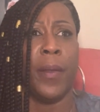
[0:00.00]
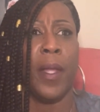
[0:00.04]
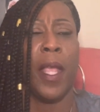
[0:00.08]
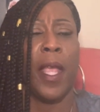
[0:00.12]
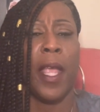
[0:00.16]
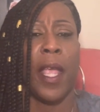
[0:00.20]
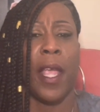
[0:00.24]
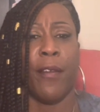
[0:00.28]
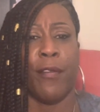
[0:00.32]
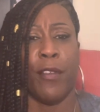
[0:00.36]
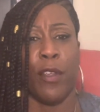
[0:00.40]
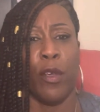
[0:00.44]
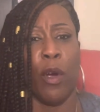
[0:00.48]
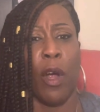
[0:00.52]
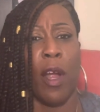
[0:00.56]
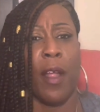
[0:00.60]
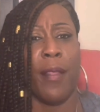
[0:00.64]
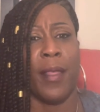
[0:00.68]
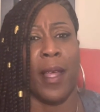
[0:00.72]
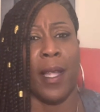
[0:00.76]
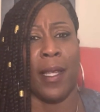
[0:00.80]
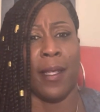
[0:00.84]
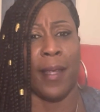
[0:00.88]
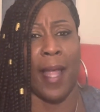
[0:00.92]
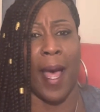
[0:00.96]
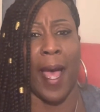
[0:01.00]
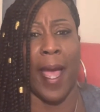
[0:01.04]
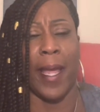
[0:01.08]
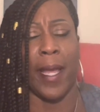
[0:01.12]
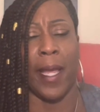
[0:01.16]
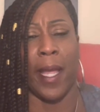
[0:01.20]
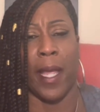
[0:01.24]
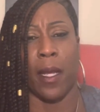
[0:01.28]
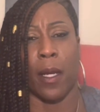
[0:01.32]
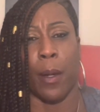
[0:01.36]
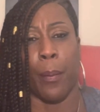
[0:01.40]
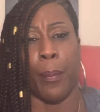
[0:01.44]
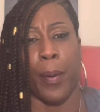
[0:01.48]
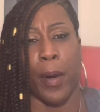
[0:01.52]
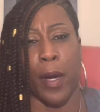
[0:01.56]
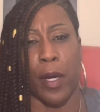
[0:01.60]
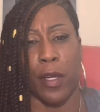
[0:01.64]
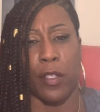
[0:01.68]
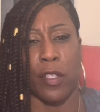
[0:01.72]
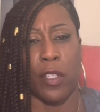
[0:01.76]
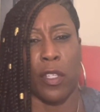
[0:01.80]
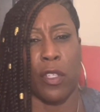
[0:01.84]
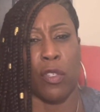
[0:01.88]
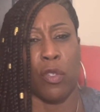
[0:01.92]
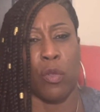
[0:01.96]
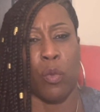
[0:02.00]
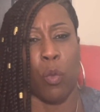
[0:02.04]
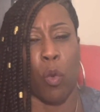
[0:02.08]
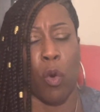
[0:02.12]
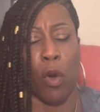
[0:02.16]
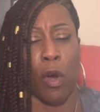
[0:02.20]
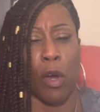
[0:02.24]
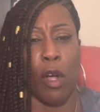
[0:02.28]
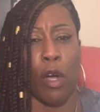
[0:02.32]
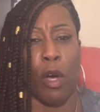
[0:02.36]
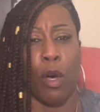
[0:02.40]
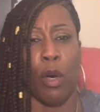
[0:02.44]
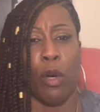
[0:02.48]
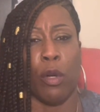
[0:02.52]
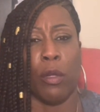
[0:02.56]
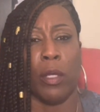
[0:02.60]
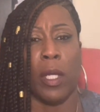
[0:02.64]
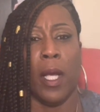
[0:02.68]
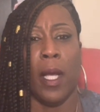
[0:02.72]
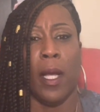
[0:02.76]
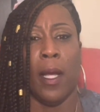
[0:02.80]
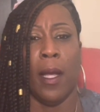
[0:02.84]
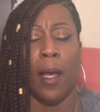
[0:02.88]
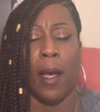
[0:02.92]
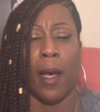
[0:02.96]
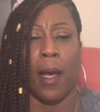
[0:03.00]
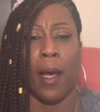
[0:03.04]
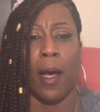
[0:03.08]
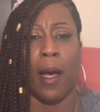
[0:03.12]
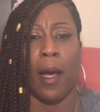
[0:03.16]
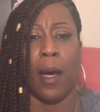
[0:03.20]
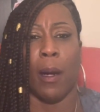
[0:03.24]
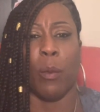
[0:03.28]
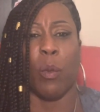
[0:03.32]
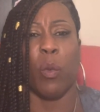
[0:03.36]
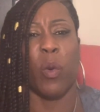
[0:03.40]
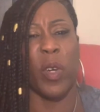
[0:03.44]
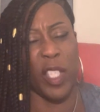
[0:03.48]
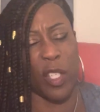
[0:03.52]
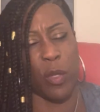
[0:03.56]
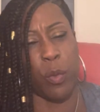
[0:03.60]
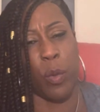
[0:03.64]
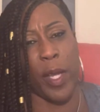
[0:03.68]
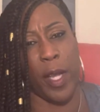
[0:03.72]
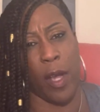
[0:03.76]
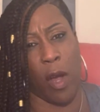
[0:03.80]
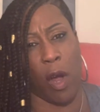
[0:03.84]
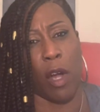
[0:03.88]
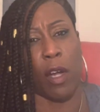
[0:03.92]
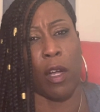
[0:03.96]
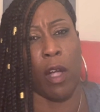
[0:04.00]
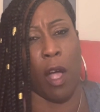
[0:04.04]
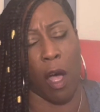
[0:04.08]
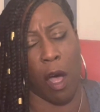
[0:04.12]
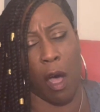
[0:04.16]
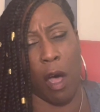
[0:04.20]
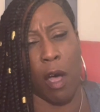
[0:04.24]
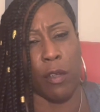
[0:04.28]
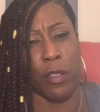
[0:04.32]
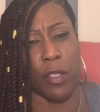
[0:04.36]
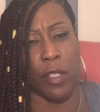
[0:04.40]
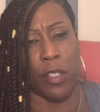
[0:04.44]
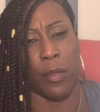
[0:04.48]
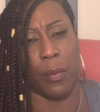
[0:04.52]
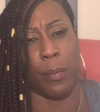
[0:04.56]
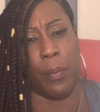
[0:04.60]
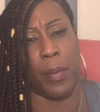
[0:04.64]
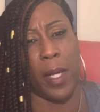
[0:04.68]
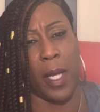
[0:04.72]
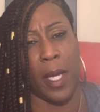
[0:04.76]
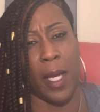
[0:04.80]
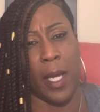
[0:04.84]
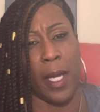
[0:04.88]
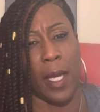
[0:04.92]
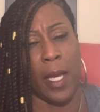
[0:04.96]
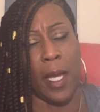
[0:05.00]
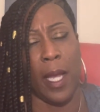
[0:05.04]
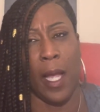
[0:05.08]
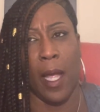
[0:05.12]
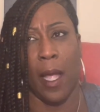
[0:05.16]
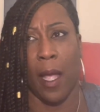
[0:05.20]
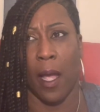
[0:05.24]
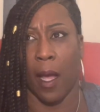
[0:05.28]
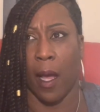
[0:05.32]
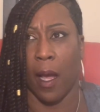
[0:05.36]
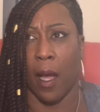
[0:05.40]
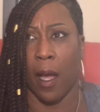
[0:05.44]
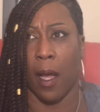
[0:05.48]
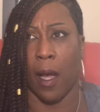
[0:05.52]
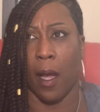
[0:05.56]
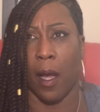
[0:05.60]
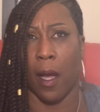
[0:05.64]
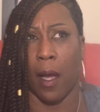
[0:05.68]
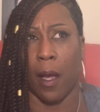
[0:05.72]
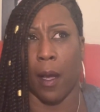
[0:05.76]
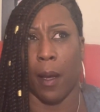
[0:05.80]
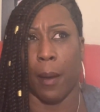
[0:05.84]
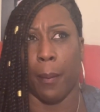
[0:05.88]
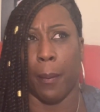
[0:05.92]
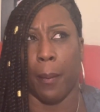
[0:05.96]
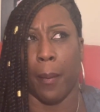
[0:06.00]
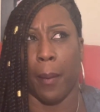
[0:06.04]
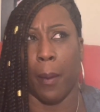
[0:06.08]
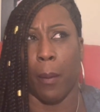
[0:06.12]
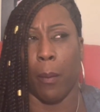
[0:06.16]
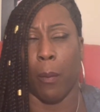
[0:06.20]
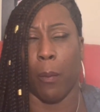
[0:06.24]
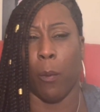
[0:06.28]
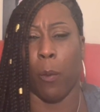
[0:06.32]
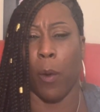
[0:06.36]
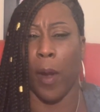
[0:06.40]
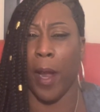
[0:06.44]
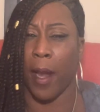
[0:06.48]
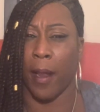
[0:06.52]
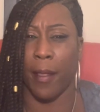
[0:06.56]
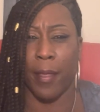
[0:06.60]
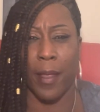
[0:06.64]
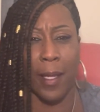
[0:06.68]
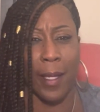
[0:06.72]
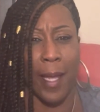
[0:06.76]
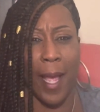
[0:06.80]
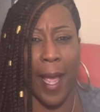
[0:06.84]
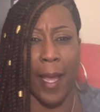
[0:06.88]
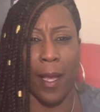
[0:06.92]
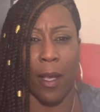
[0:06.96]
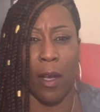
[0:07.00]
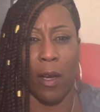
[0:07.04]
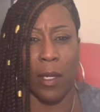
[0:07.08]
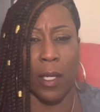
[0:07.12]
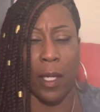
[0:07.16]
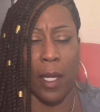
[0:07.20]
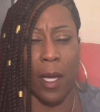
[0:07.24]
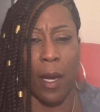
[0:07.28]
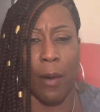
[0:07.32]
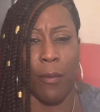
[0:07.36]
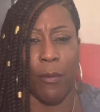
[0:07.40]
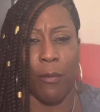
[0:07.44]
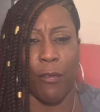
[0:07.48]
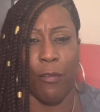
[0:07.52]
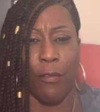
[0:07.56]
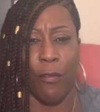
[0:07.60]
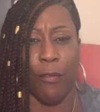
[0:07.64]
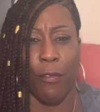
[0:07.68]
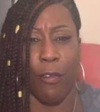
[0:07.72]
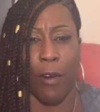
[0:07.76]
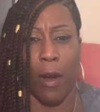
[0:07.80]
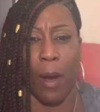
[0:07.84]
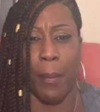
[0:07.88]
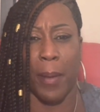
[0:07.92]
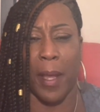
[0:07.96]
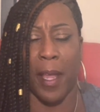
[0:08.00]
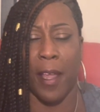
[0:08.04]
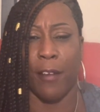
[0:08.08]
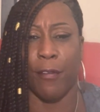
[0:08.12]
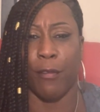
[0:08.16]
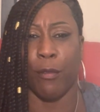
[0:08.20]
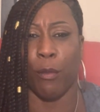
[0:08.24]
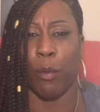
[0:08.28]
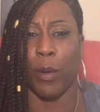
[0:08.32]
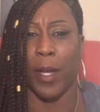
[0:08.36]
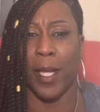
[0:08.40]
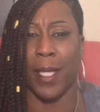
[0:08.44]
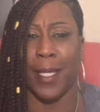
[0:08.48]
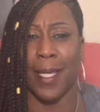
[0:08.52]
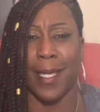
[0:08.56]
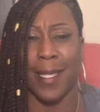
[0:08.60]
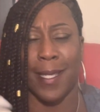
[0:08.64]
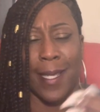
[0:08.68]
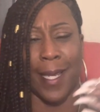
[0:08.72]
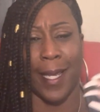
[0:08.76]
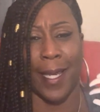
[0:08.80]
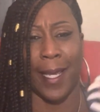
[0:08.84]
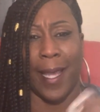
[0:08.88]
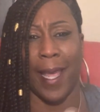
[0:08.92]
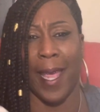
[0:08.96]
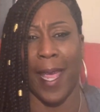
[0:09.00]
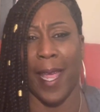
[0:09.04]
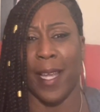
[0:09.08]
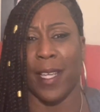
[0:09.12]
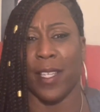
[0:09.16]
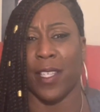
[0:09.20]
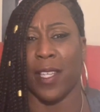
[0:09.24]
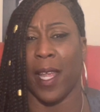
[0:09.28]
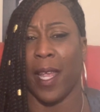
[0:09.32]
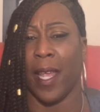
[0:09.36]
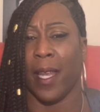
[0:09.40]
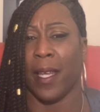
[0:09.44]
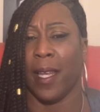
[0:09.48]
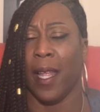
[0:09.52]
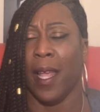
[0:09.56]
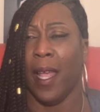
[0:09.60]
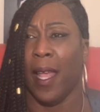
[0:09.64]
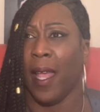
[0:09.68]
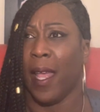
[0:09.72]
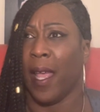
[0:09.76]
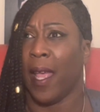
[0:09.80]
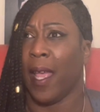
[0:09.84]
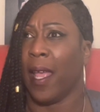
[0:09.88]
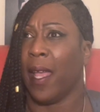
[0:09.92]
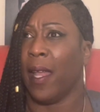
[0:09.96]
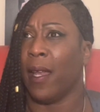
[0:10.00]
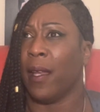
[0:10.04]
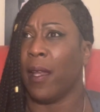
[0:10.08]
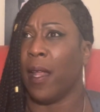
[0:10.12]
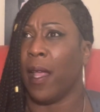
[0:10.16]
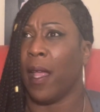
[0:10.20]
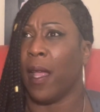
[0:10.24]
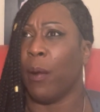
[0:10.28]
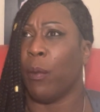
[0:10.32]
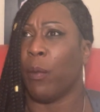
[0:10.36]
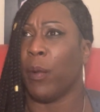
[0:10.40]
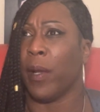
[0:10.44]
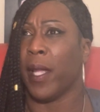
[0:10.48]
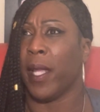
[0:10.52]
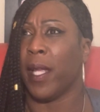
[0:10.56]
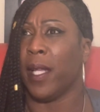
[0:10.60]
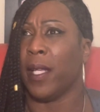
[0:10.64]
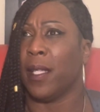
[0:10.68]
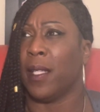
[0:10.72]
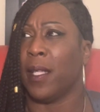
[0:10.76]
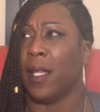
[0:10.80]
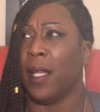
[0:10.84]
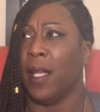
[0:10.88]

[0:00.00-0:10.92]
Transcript: you are the light in a person's world, which we are called to be, where the light going to come from if we disengage and we